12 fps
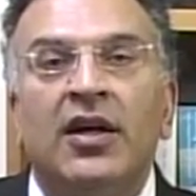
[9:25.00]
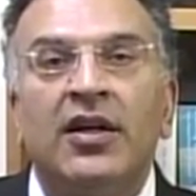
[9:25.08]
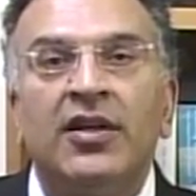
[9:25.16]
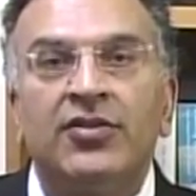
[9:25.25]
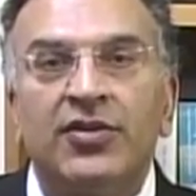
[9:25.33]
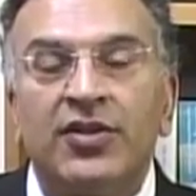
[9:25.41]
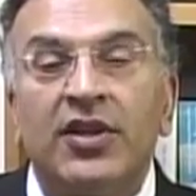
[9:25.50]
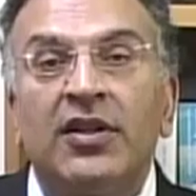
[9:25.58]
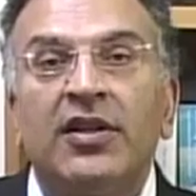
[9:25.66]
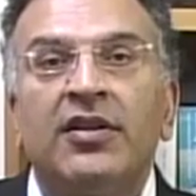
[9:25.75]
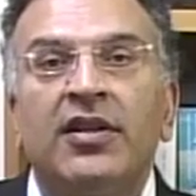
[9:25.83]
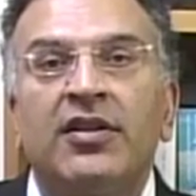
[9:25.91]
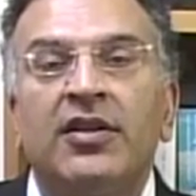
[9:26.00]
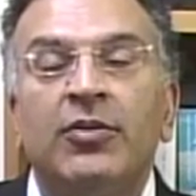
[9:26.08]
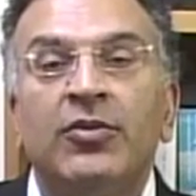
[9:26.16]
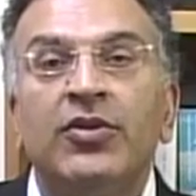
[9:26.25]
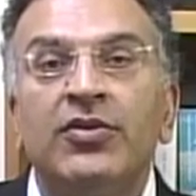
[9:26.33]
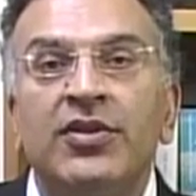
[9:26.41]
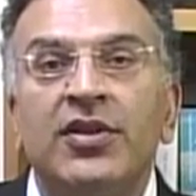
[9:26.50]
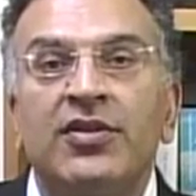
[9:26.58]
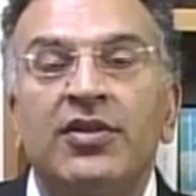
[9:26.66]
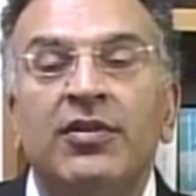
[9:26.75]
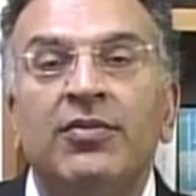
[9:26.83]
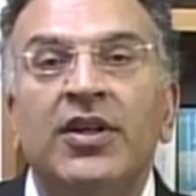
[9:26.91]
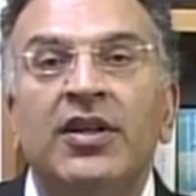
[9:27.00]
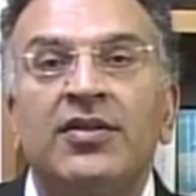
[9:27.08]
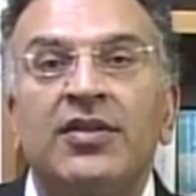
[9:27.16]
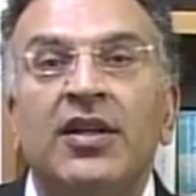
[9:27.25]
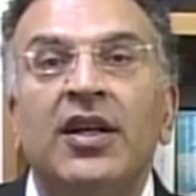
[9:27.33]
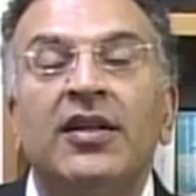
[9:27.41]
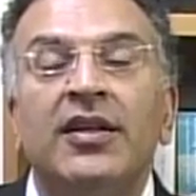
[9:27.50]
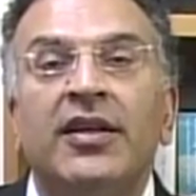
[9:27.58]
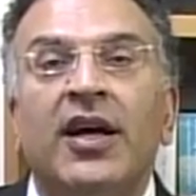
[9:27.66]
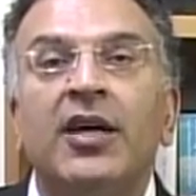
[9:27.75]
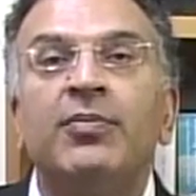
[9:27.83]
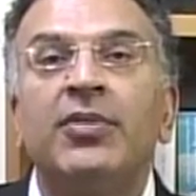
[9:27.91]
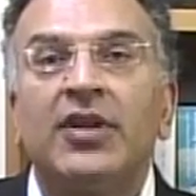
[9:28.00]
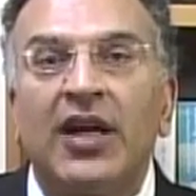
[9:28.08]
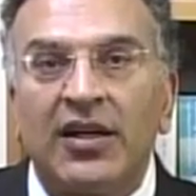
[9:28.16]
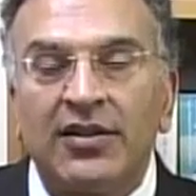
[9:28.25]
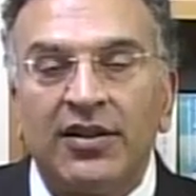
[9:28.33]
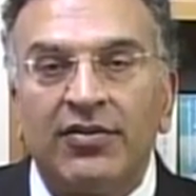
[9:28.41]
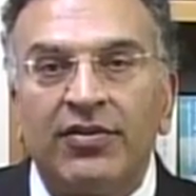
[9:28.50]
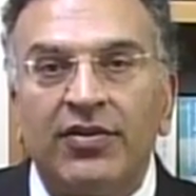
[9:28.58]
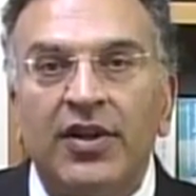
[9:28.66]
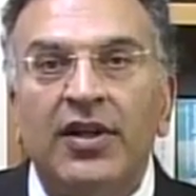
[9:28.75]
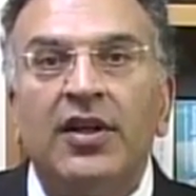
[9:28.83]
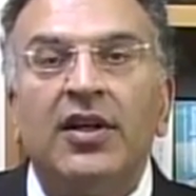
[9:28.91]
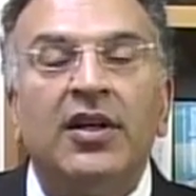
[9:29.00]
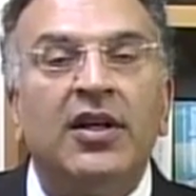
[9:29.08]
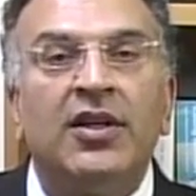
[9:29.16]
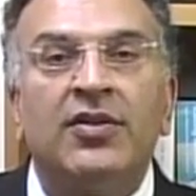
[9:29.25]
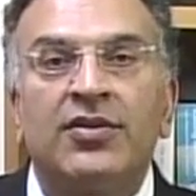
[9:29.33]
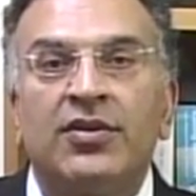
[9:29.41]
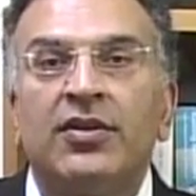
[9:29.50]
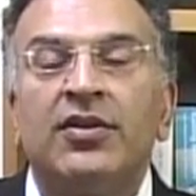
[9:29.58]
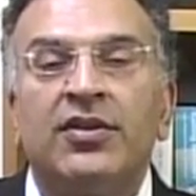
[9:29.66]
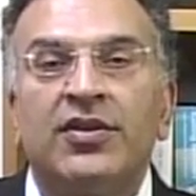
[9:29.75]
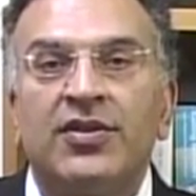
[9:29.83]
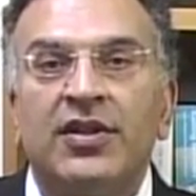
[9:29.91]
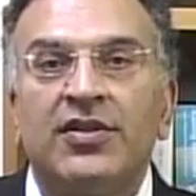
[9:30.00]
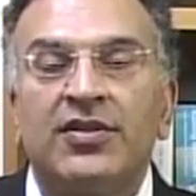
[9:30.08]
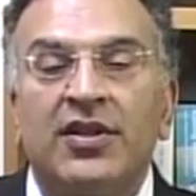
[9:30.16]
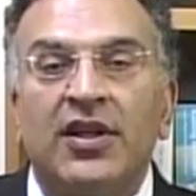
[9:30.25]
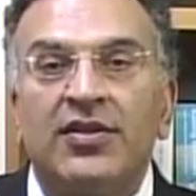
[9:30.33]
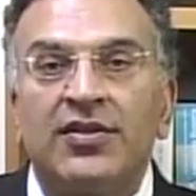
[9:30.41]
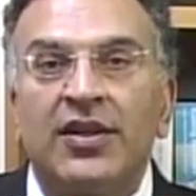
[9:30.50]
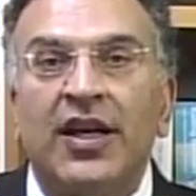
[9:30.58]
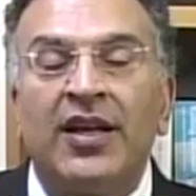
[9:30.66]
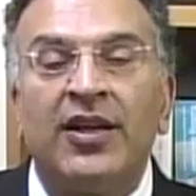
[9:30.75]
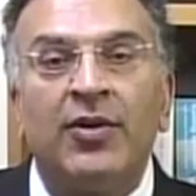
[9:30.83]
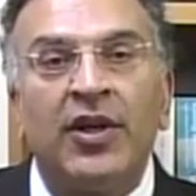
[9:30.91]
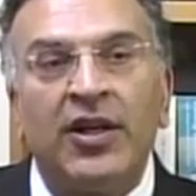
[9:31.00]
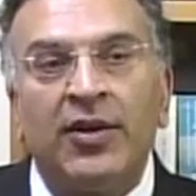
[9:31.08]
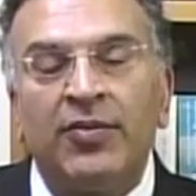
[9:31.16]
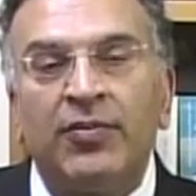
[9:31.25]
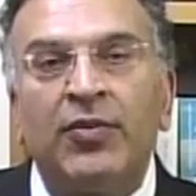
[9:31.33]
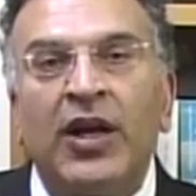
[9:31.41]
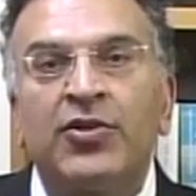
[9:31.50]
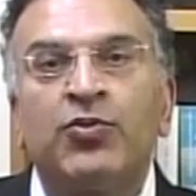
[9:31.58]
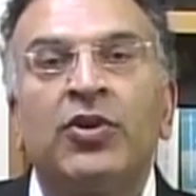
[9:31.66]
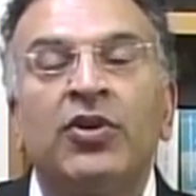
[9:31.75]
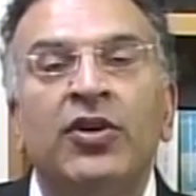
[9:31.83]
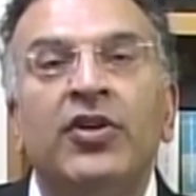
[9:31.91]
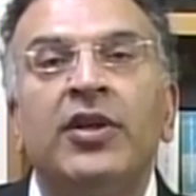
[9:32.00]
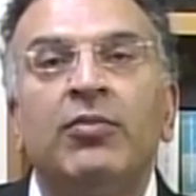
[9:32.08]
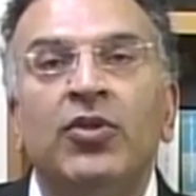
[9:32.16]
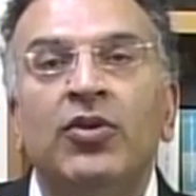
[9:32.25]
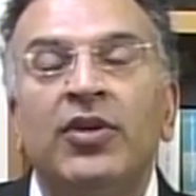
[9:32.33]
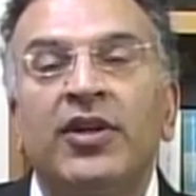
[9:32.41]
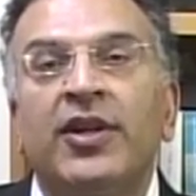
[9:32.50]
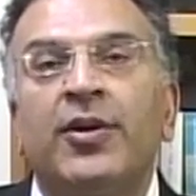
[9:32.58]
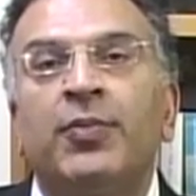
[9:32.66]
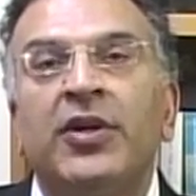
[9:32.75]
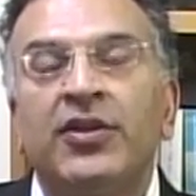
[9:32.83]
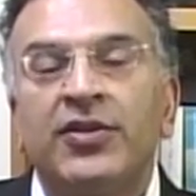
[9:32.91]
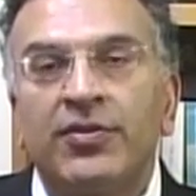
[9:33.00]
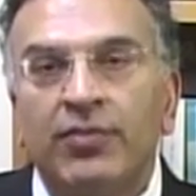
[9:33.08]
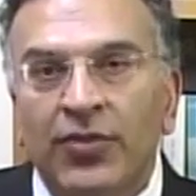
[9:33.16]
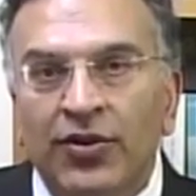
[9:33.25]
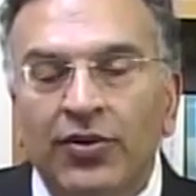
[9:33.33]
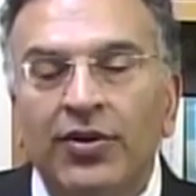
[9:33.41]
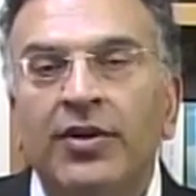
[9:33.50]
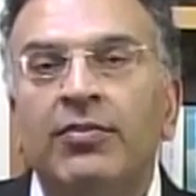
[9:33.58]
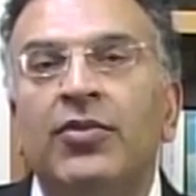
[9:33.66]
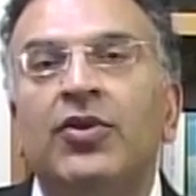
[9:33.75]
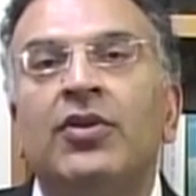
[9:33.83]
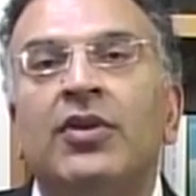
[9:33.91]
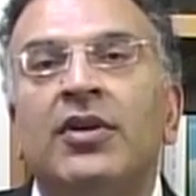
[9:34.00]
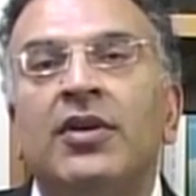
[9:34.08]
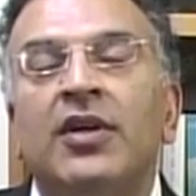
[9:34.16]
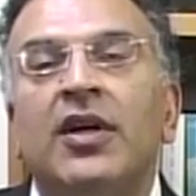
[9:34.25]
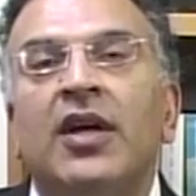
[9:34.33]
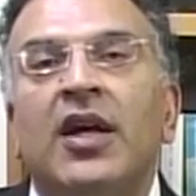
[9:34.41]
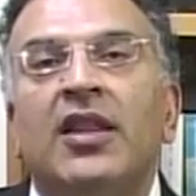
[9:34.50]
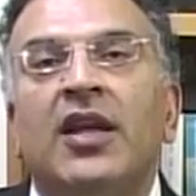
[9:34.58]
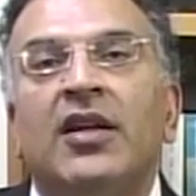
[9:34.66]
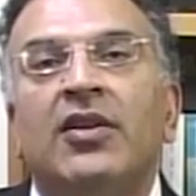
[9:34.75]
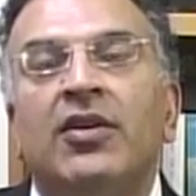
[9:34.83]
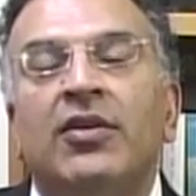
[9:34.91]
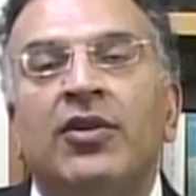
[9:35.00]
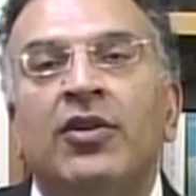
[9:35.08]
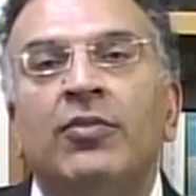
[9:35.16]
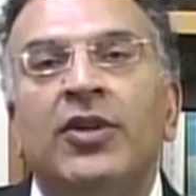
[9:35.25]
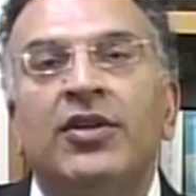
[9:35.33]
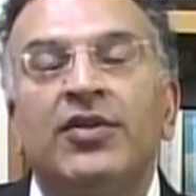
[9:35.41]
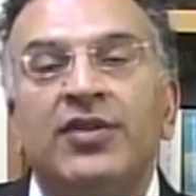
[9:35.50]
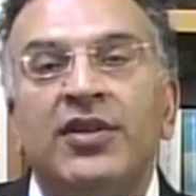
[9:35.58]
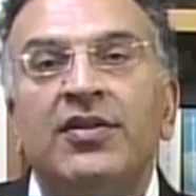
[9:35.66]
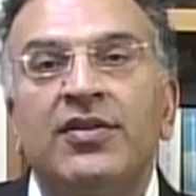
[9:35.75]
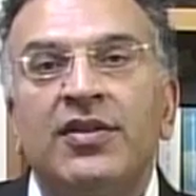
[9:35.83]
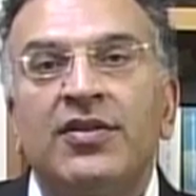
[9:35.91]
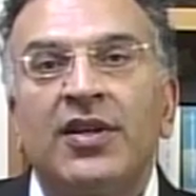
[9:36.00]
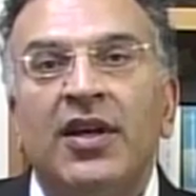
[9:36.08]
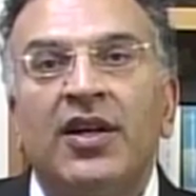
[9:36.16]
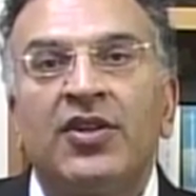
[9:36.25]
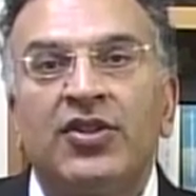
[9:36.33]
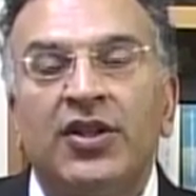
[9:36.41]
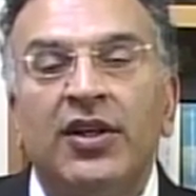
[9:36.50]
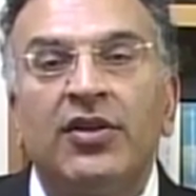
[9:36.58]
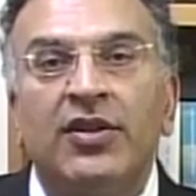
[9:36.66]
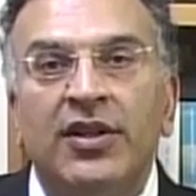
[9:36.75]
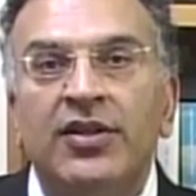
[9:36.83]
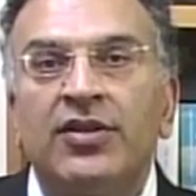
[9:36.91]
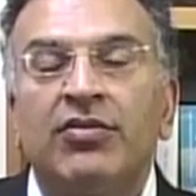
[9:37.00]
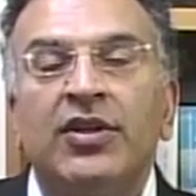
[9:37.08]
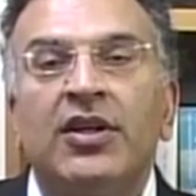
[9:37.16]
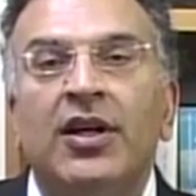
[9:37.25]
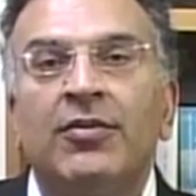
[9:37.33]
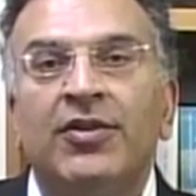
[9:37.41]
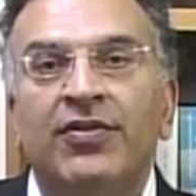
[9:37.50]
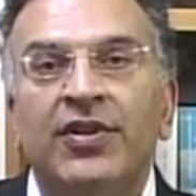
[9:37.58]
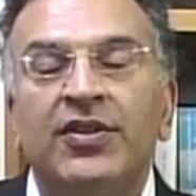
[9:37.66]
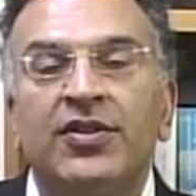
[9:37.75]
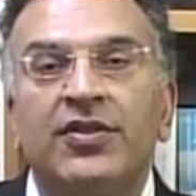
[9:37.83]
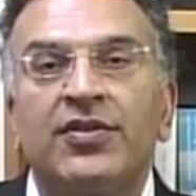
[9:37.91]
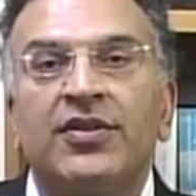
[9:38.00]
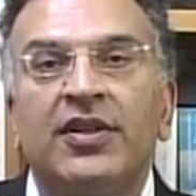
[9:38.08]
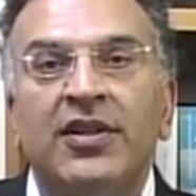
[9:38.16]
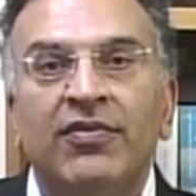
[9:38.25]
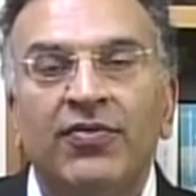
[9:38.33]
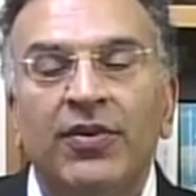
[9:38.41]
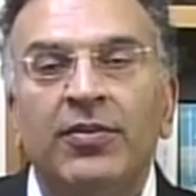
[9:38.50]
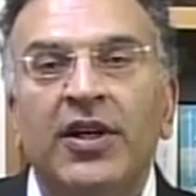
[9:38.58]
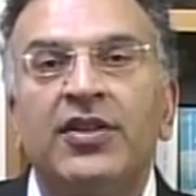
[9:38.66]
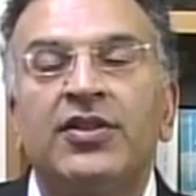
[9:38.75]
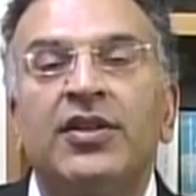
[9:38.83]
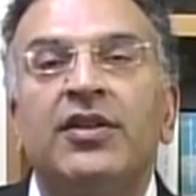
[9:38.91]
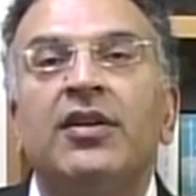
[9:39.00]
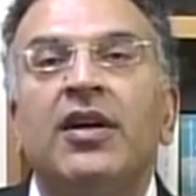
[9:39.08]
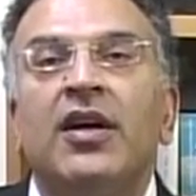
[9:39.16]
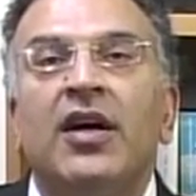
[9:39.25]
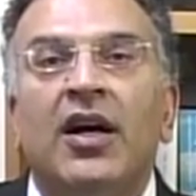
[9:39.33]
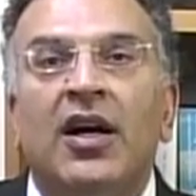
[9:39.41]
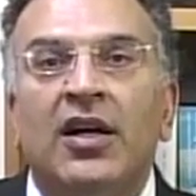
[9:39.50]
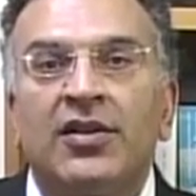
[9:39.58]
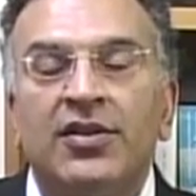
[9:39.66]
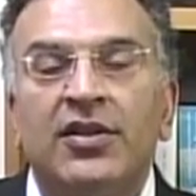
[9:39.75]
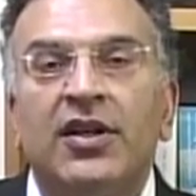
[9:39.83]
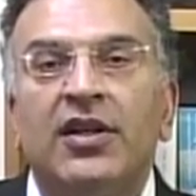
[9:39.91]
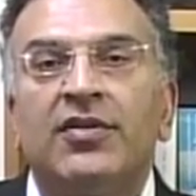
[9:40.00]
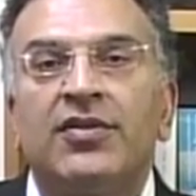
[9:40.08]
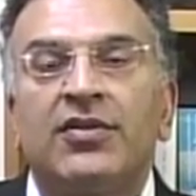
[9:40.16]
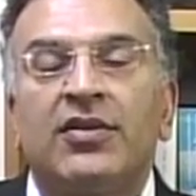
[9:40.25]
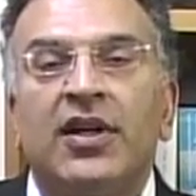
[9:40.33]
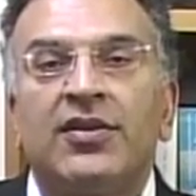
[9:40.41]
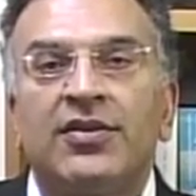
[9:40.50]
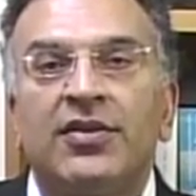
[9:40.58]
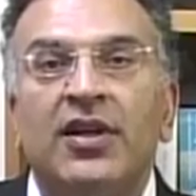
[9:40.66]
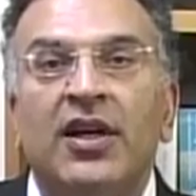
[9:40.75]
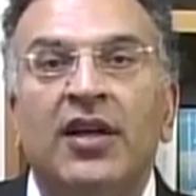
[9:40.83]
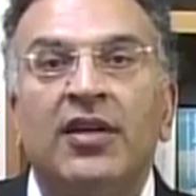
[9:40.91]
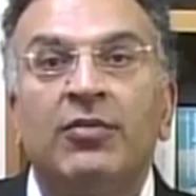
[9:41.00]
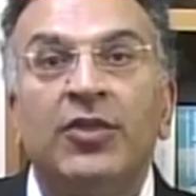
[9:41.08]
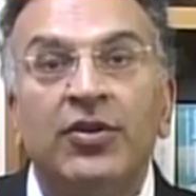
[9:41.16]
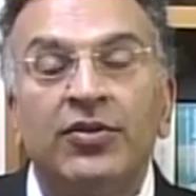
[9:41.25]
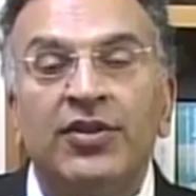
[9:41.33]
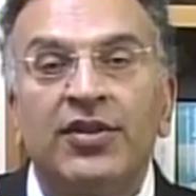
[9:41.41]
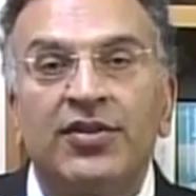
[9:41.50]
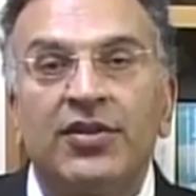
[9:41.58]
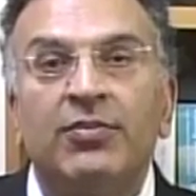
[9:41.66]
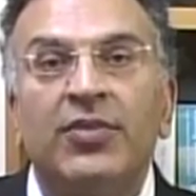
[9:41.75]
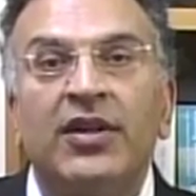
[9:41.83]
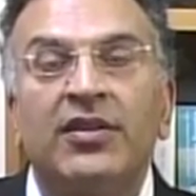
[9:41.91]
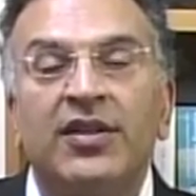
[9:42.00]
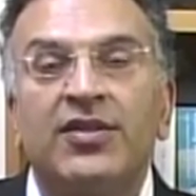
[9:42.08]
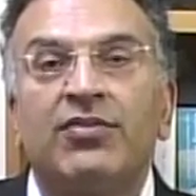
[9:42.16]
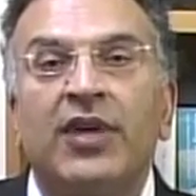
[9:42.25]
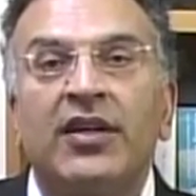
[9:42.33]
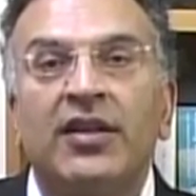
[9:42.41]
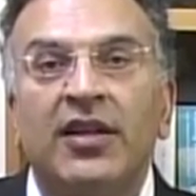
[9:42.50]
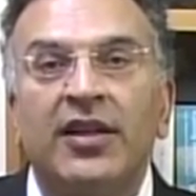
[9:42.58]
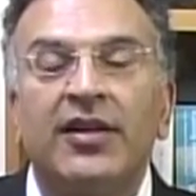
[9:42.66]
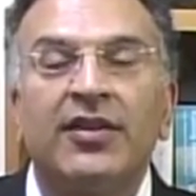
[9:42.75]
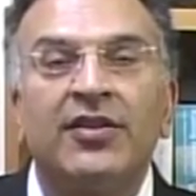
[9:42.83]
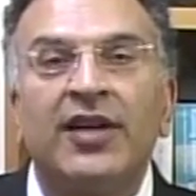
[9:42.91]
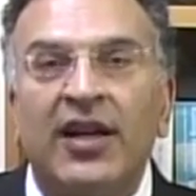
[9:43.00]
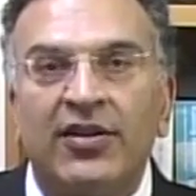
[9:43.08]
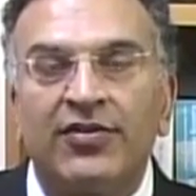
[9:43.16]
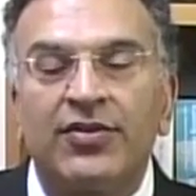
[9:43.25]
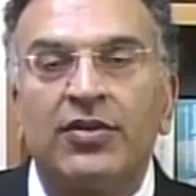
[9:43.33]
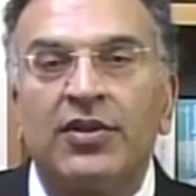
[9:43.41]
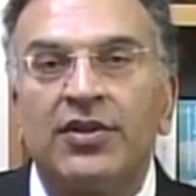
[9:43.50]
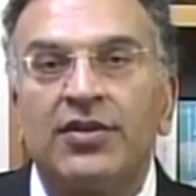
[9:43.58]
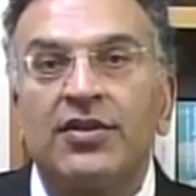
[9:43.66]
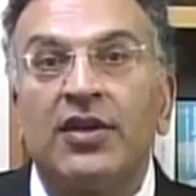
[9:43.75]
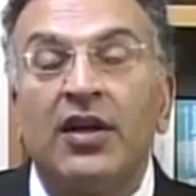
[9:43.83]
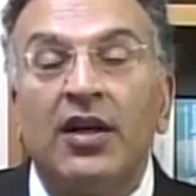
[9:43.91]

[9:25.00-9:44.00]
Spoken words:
interestingly, that the immune system is slightly hyperactive in certain disease states. And it as we're learning more, it appears more and more that human diseases share these three common features: inflammation, oxidative stress, and immune system being dysregulated or out of sorts.